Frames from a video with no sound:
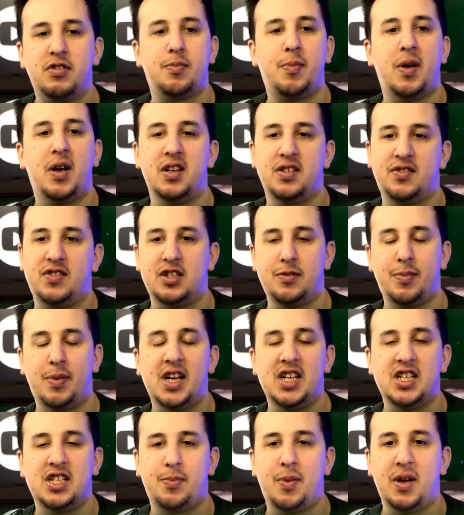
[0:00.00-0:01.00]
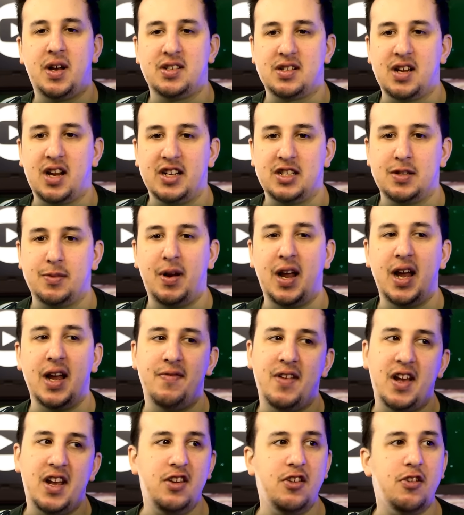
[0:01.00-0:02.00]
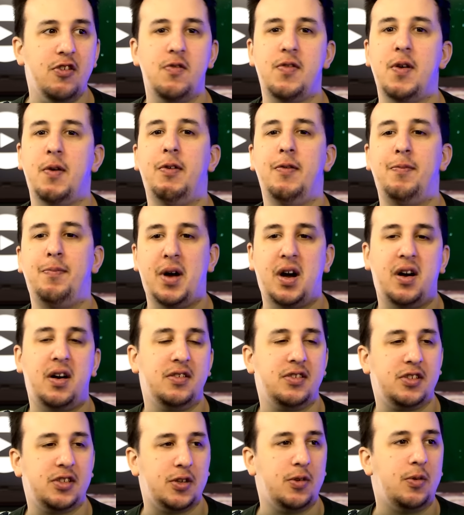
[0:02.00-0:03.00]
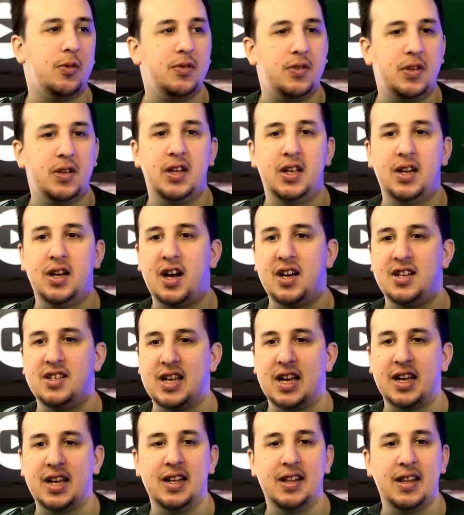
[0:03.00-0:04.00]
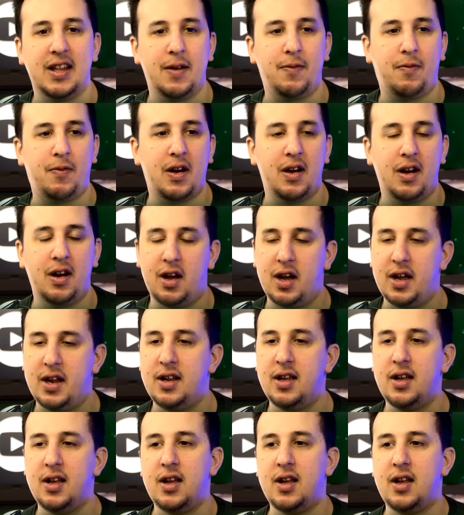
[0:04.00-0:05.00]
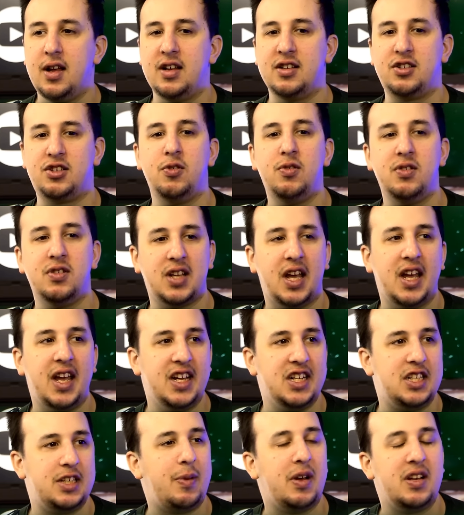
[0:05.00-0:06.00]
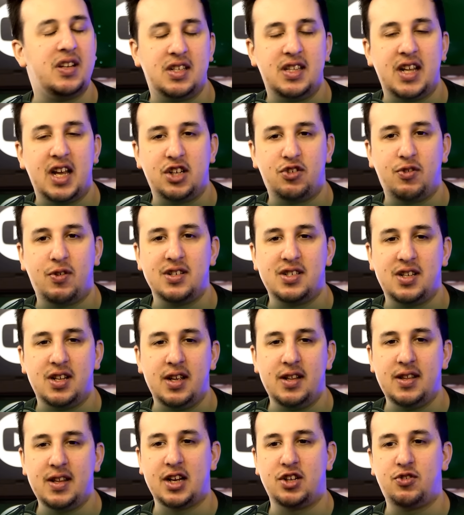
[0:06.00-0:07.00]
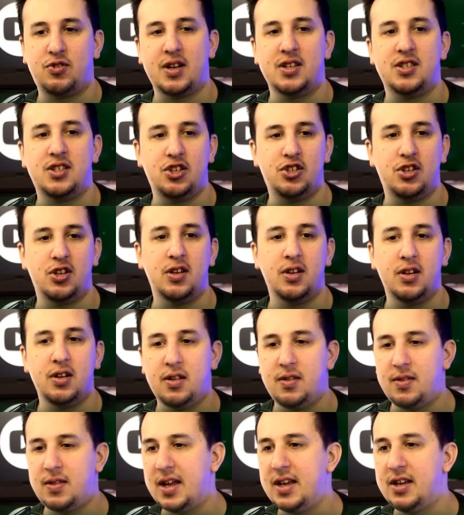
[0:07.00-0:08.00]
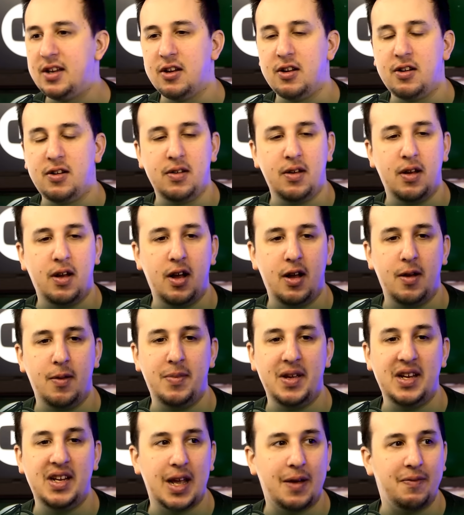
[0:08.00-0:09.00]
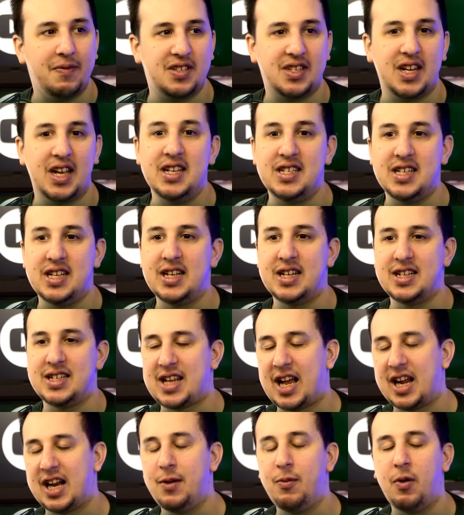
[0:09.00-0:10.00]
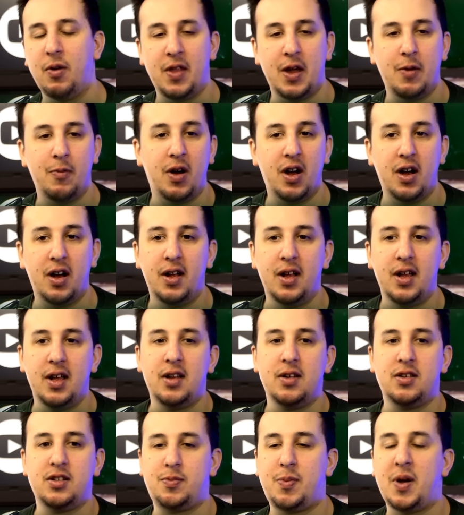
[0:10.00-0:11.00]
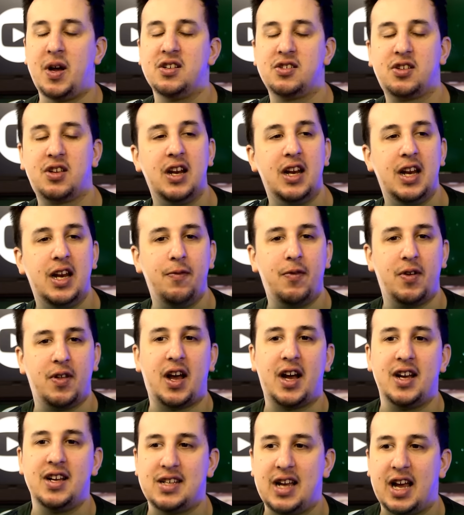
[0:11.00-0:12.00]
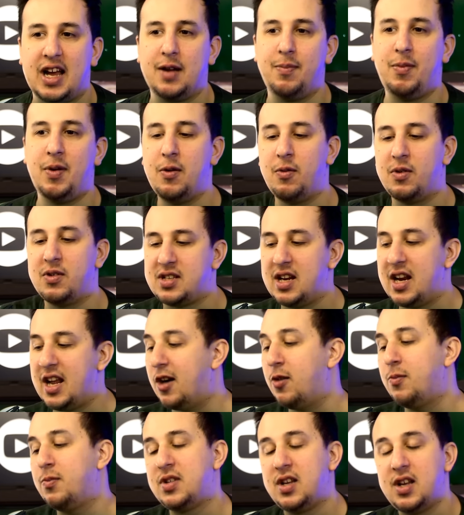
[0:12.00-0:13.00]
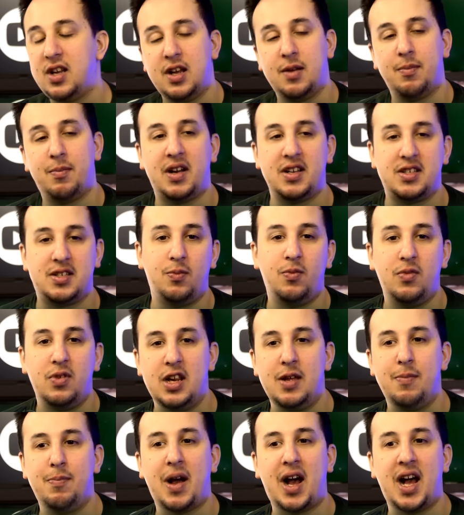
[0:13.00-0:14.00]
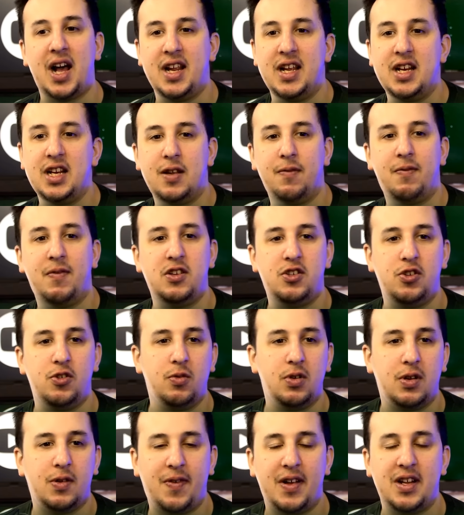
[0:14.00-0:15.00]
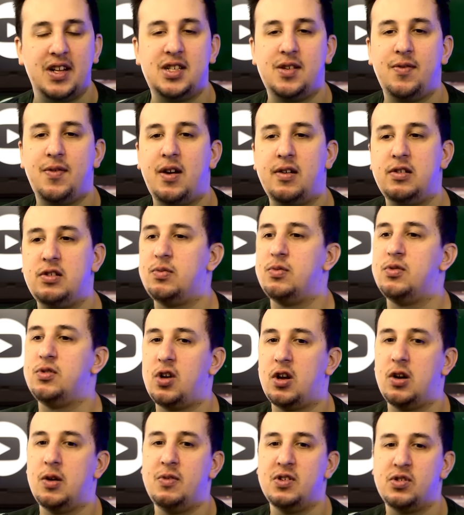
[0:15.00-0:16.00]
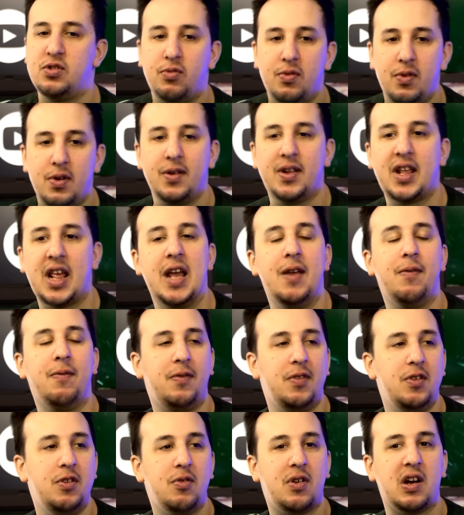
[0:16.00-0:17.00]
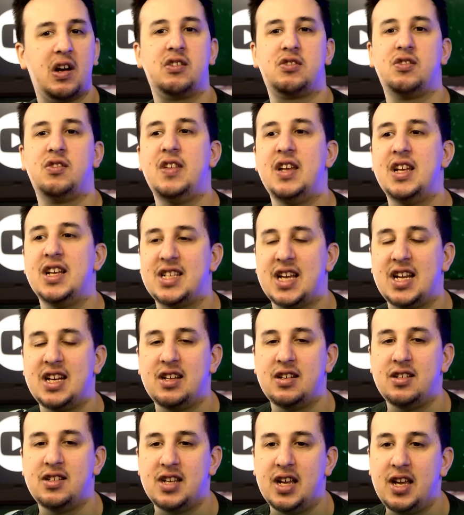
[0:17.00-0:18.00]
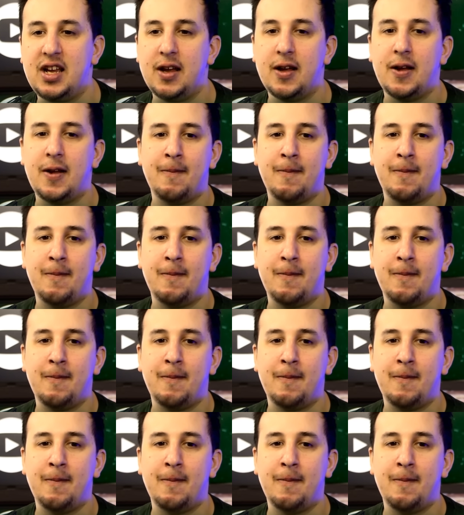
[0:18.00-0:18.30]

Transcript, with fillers: Spurs the space Spurs like to play. And they knew that with Barnes, Gordon, and Isak in their front line, as soon as they hit Spurs in that trans- in that transition, they could uh, be devastating. And exactly what they were. Spurs can live with Isak, but it wasn't helped by some really bad individual defensive errors from Tottenham, which gave Newcastle the ascendancy.